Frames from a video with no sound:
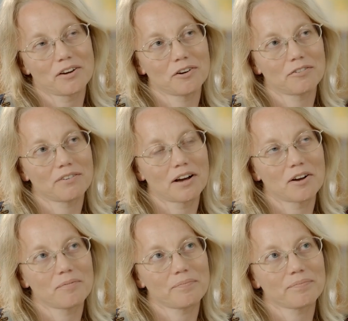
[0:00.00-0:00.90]
of
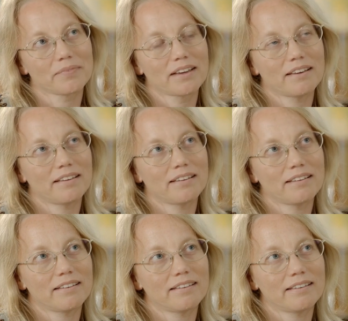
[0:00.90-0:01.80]
um, uh,
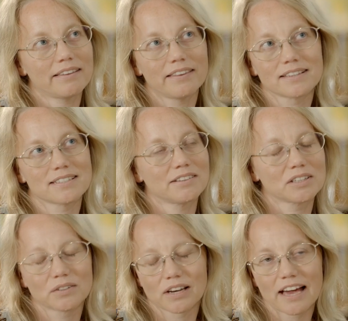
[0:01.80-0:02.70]
ethics and the
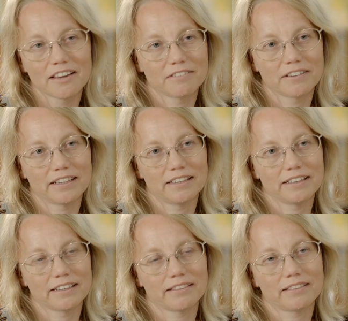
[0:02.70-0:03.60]
good life
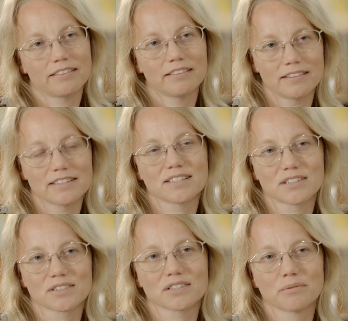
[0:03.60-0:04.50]
and and this is
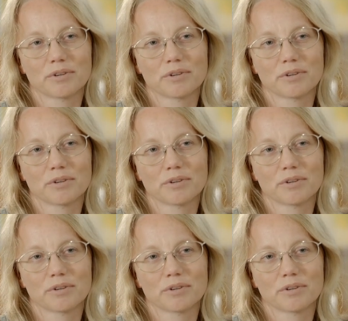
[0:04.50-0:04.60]
also